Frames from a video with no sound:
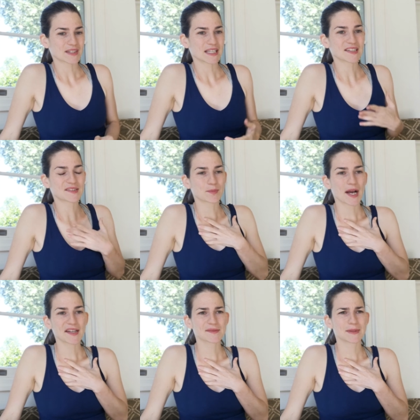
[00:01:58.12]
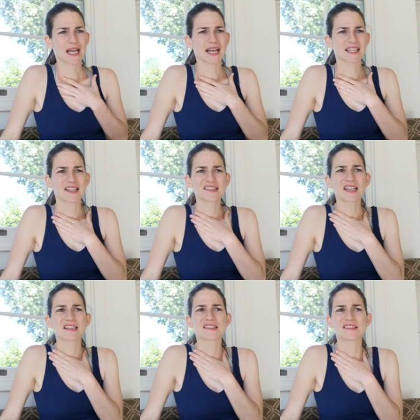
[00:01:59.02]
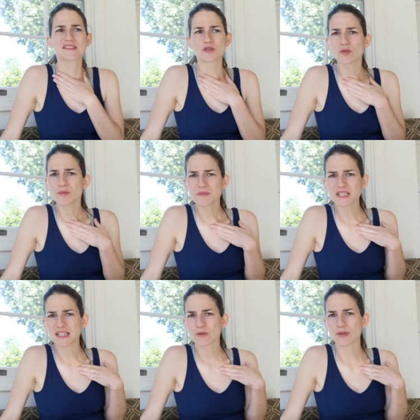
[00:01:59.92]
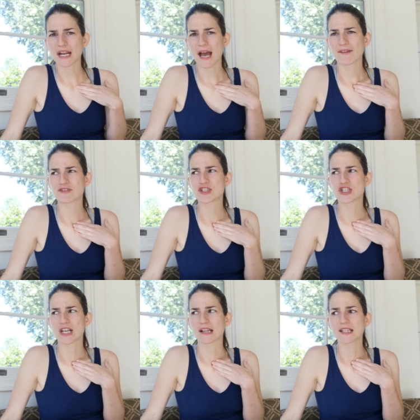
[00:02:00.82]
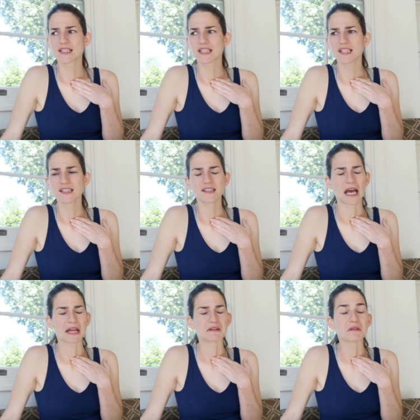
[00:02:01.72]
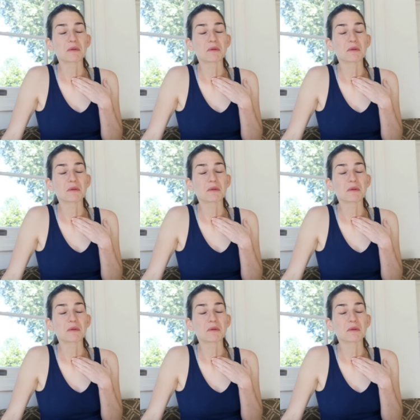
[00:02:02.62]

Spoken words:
it surprised me. I guess I assumed it would have gelatin. I don't know